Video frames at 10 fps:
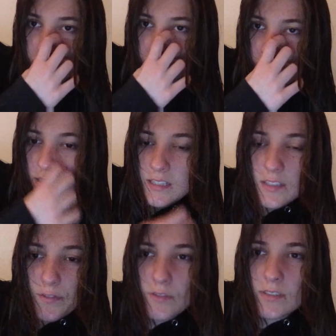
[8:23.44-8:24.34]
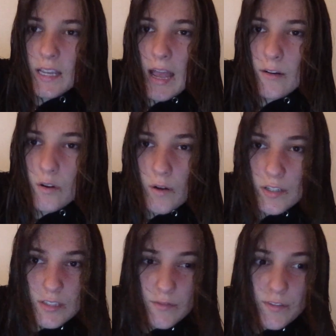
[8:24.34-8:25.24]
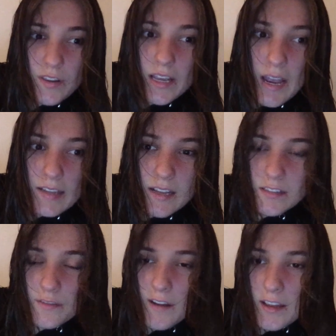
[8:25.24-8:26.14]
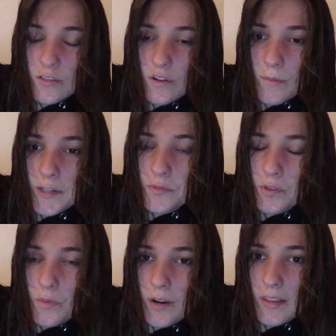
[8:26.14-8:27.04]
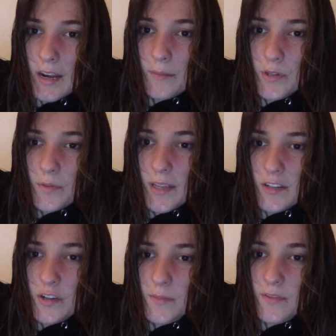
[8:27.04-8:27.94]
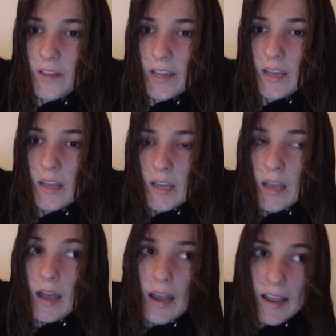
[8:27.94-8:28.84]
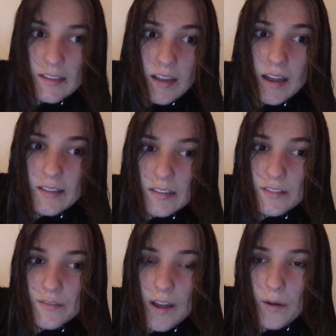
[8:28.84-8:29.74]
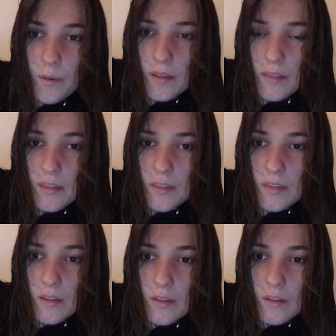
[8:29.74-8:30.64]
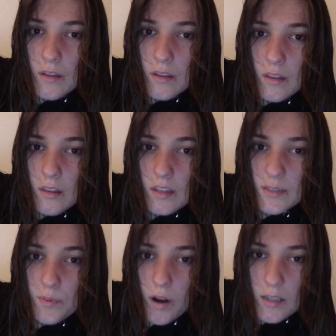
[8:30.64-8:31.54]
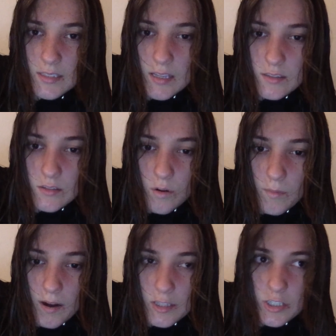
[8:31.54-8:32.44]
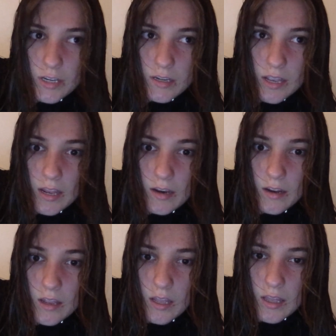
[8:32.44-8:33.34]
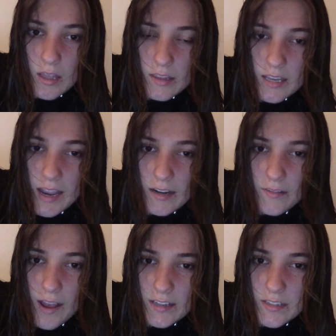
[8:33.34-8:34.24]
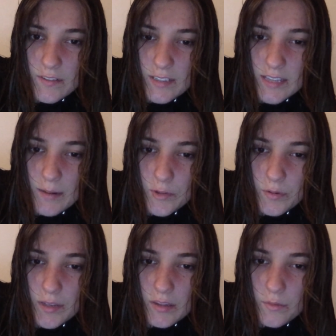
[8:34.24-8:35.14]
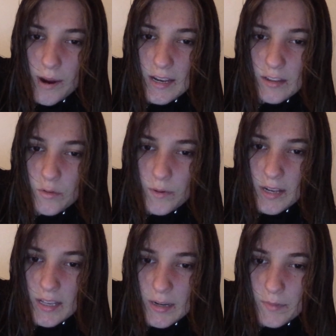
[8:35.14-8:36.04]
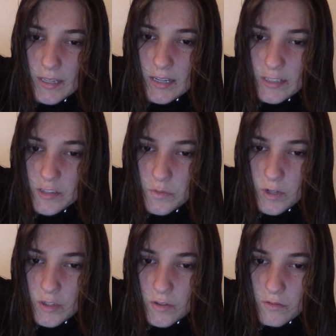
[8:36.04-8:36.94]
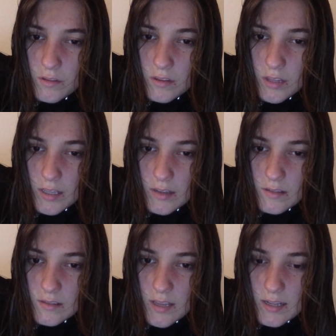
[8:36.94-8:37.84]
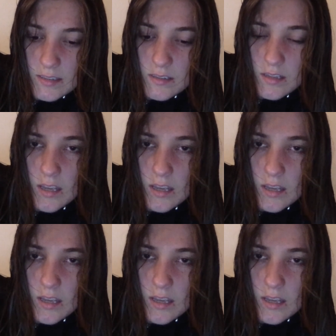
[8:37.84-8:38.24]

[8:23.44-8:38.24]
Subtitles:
Because this feels like, I don't know, I just feel like I identify so much with the work that I'm doing in terms of, like, I identify with this process so much and the kind of activities that I'm doing, the writing, the reading, and I'm like, I just want to do this, and it's